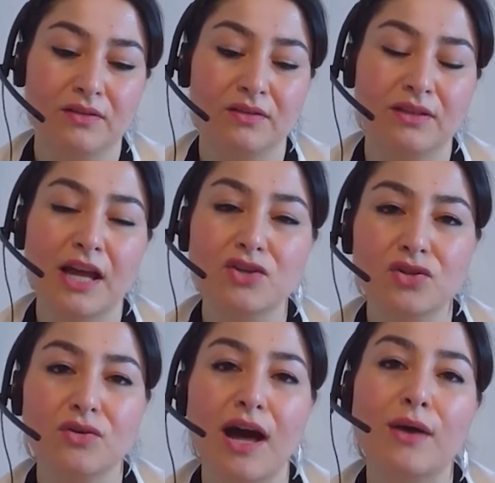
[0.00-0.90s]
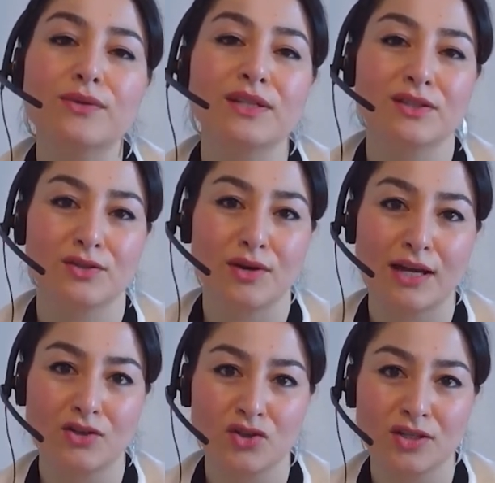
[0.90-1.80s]
national housing
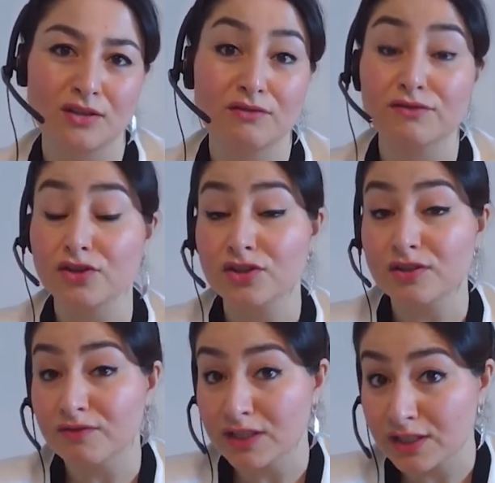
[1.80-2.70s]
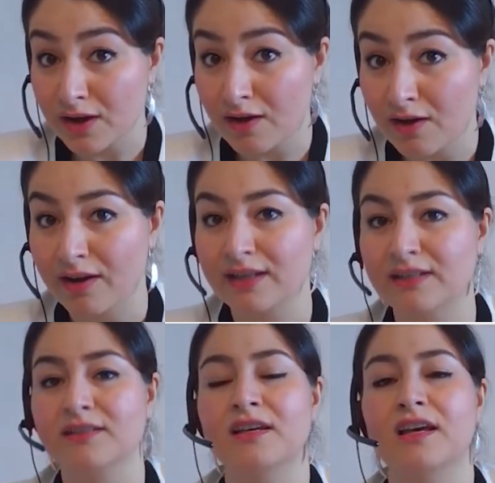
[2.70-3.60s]
strategy, the first of its
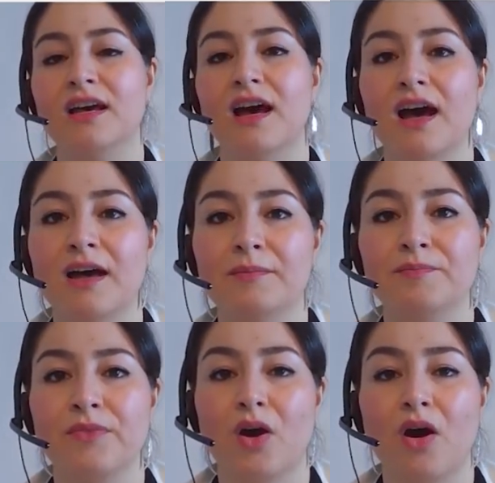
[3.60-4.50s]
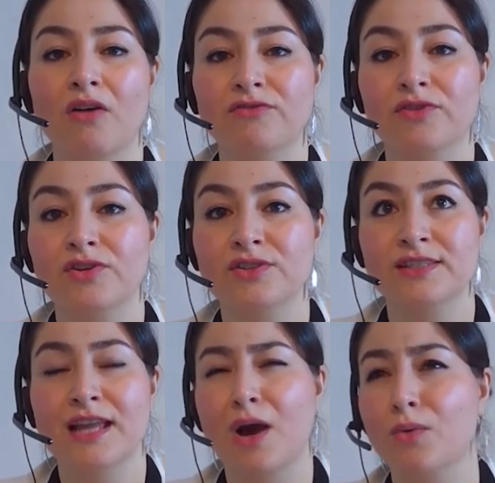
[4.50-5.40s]
kind, um, offers
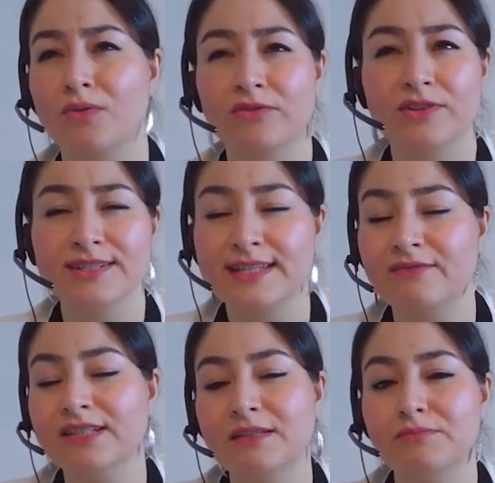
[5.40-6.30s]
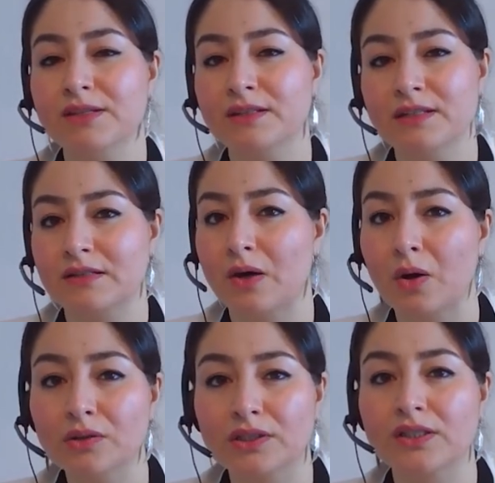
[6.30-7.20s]
now over $70 billion
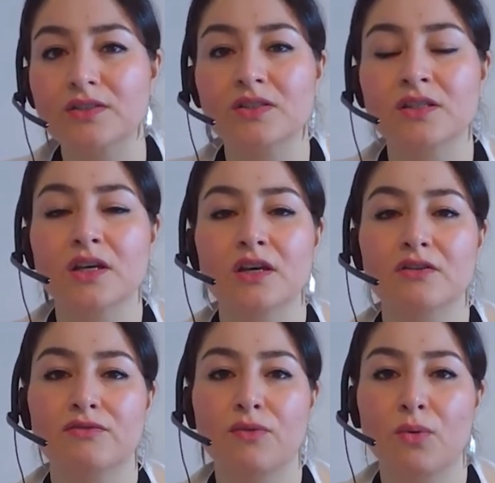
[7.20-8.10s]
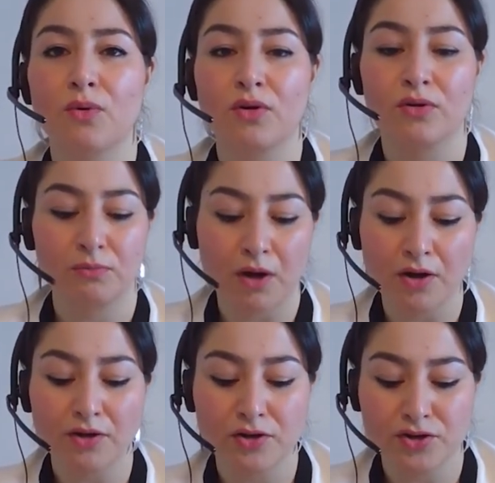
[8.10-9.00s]
for
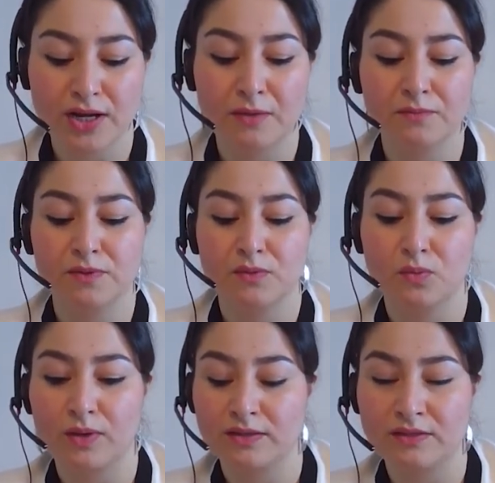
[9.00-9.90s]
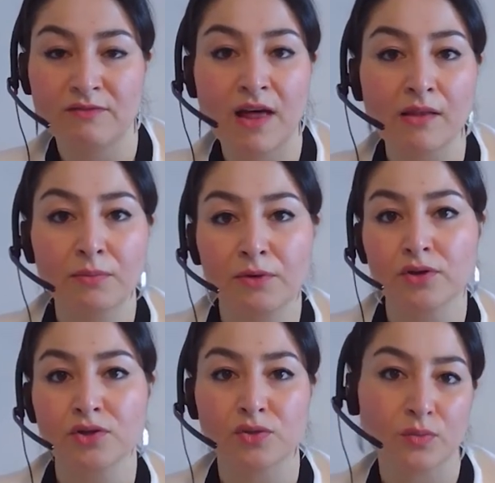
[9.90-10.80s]
partnerships with
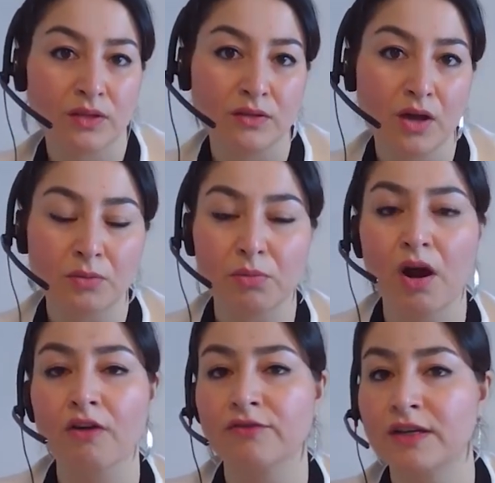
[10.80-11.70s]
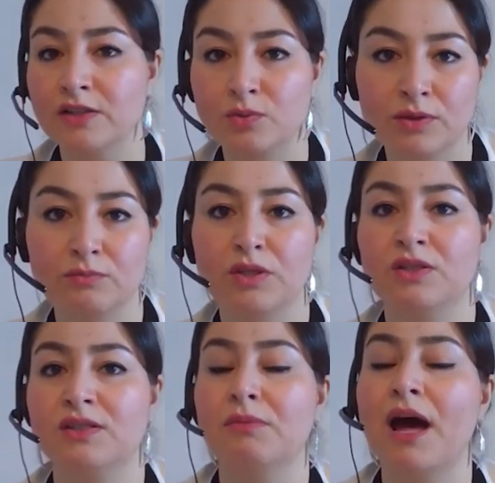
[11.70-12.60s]
developers, with nonprofits, with
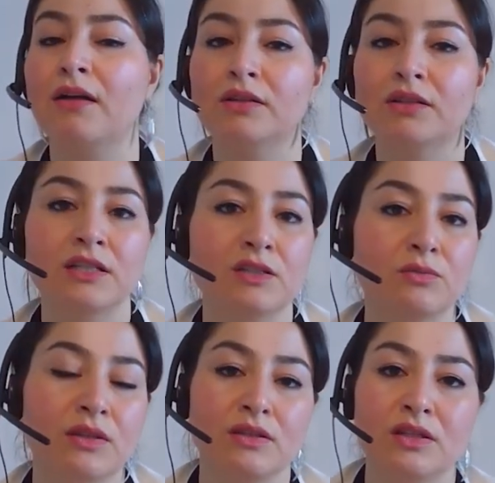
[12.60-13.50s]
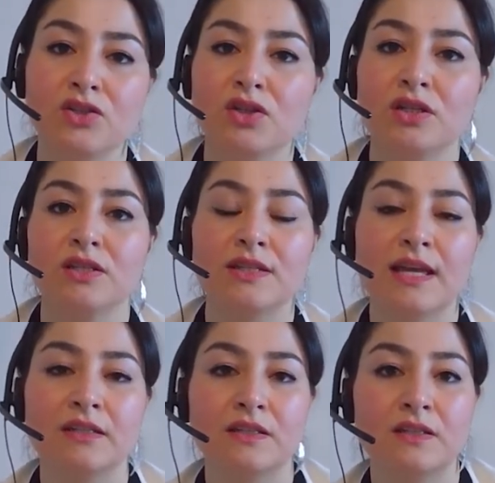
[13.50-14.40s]
municipalities, with indigenous
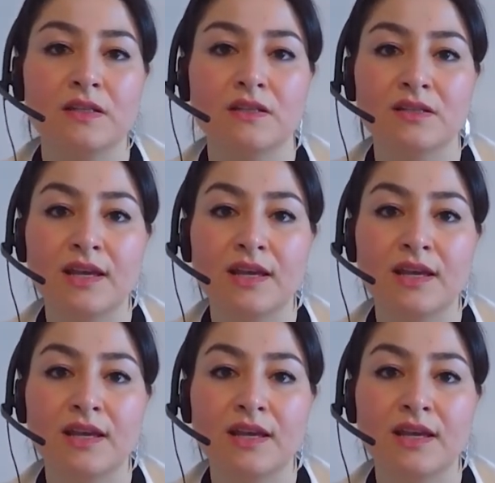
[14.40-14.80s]
entities